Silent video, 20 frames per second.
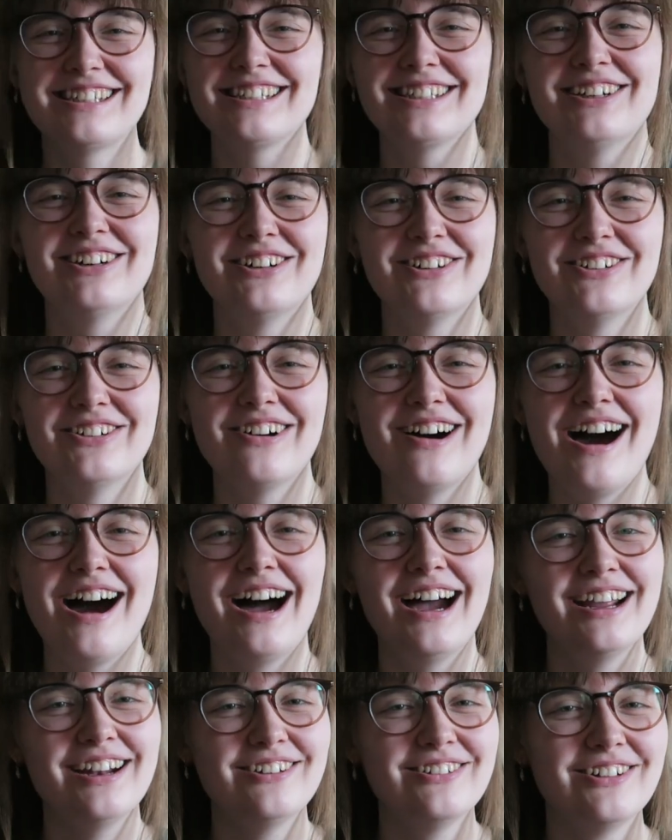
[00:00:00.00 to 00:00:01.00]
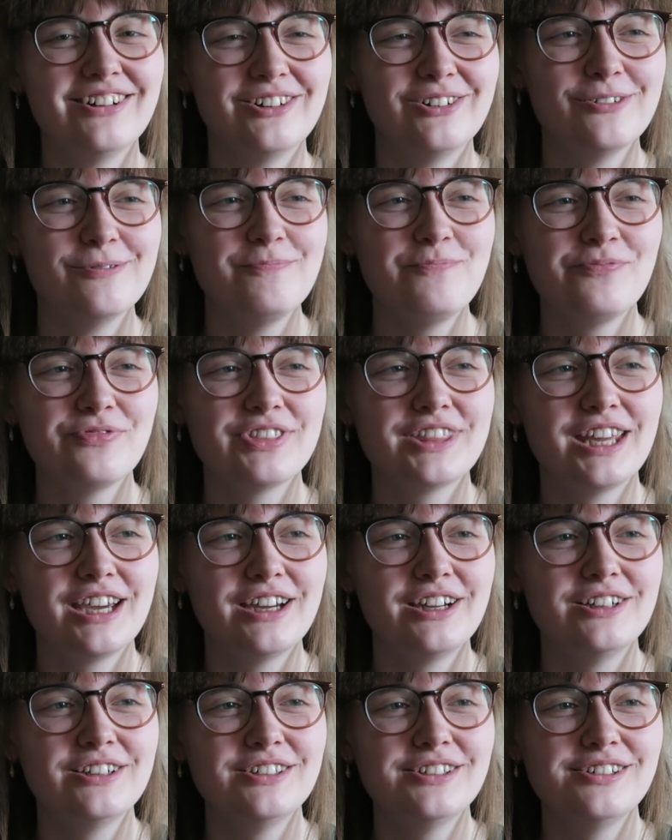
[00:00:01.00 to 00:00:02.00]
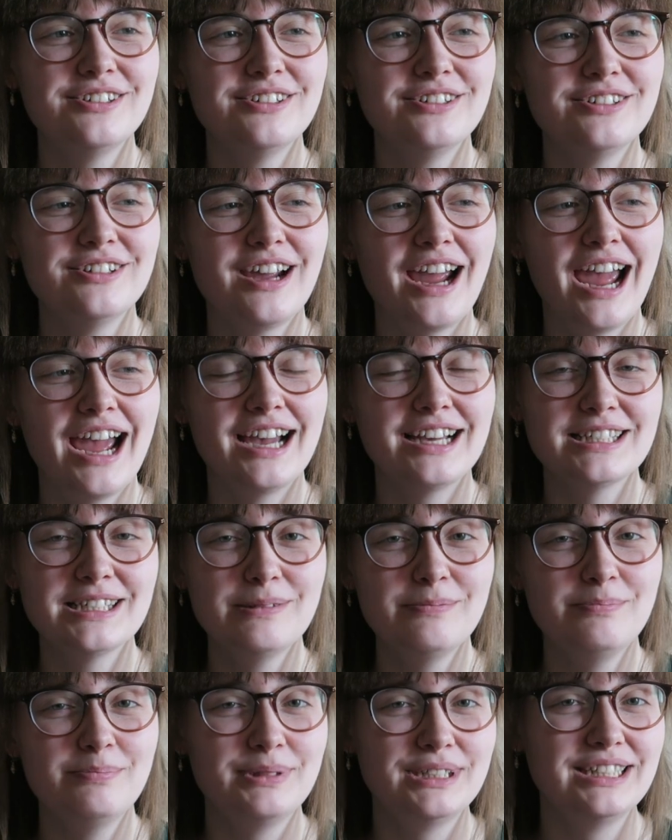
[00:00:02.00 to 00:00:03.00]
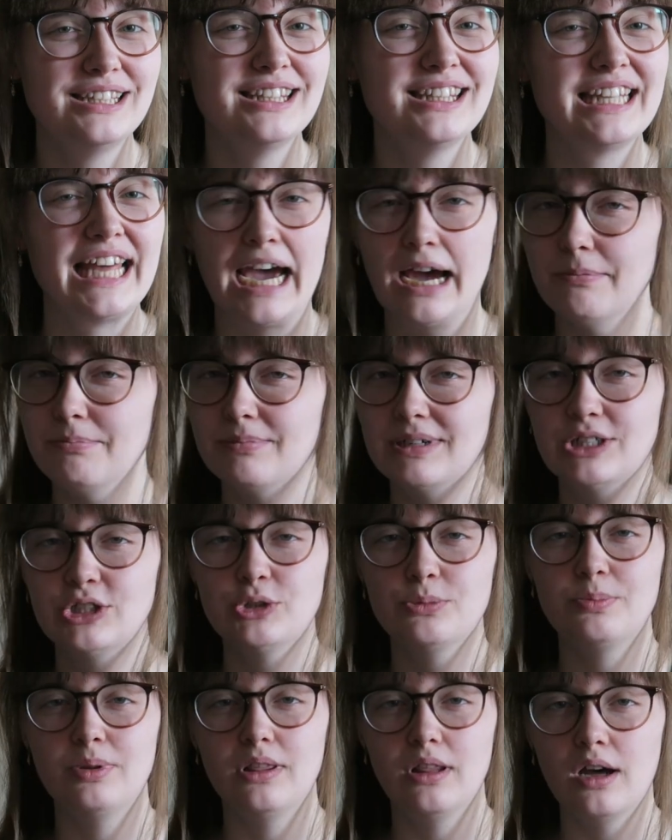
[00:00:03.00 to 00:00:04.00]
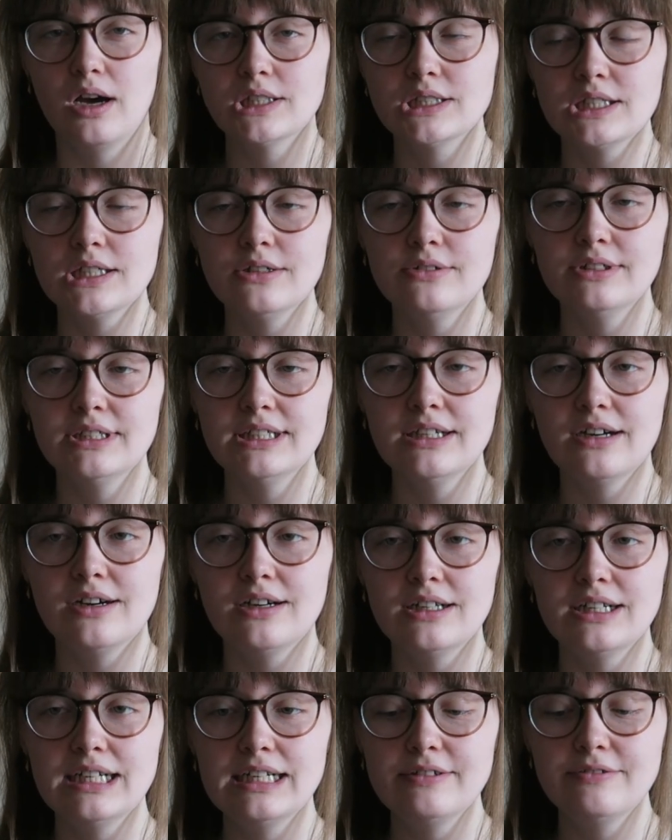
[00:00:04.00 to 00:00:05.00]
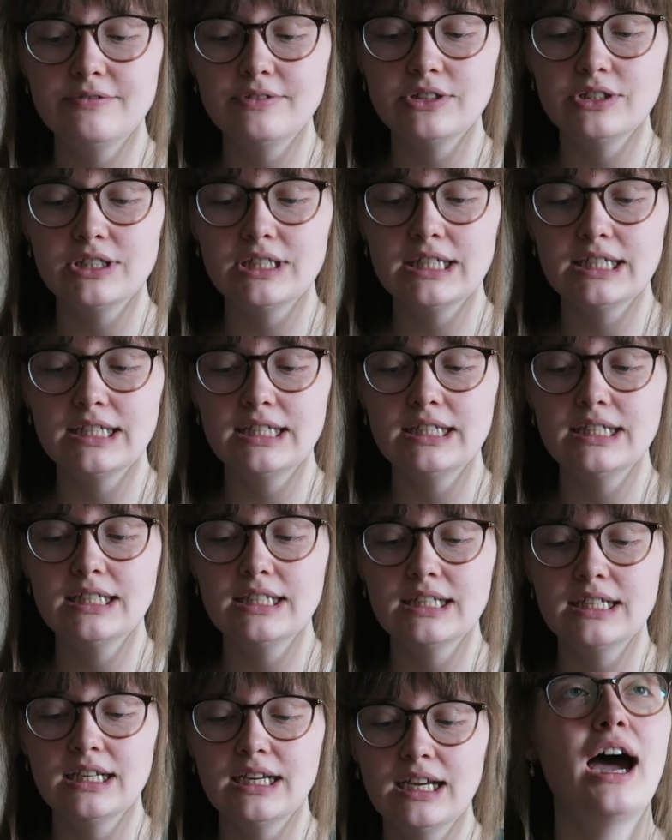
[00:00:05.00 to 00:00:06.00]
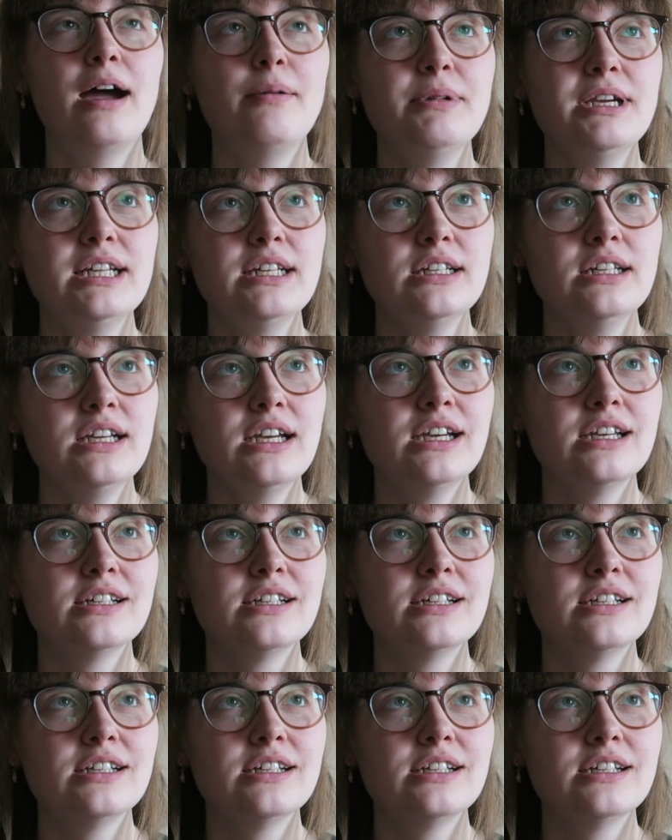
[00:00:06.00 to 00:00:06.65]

so I don't know, there hasn't been that much plot going on, I feel like. I mean,